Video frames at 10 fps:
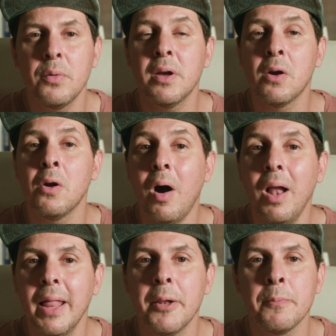you wanna
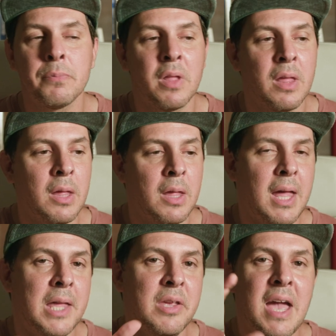call it,
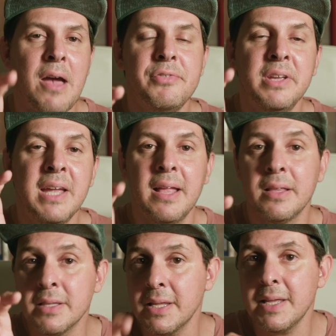and you have to
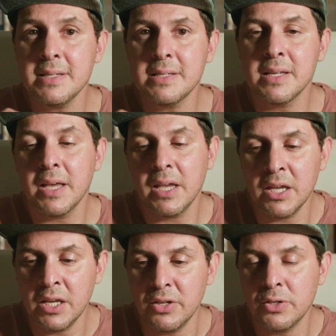get this
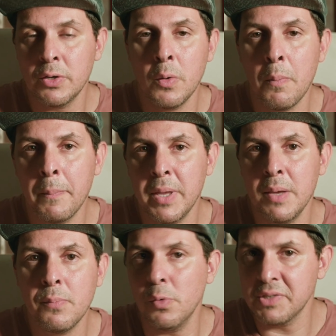into
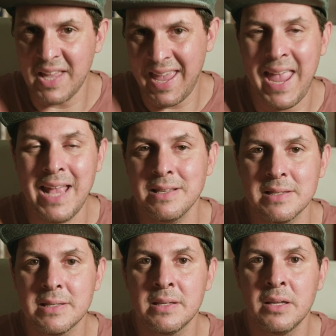people's
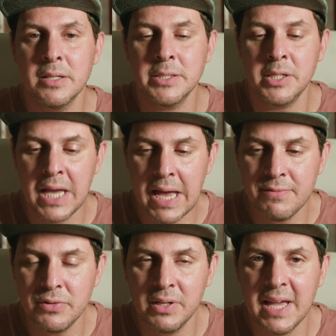hands. You
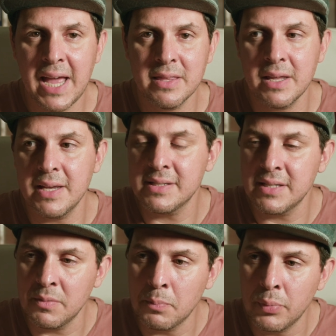have to get this
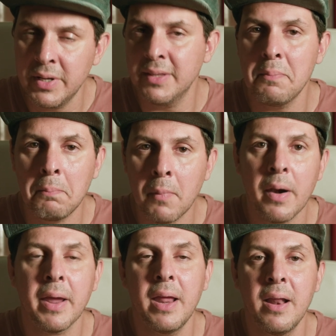and put in the
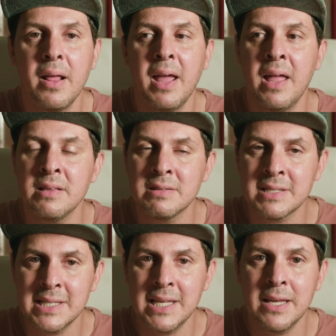market and
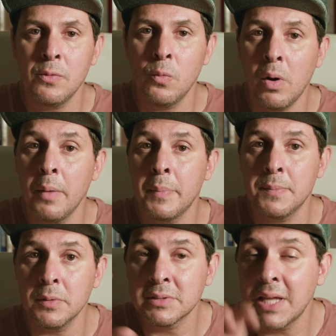see what
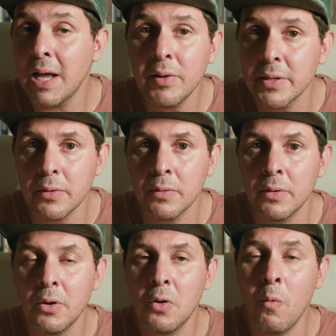people tell you,
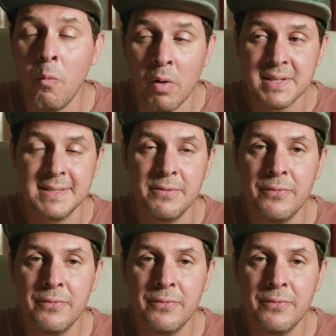what is the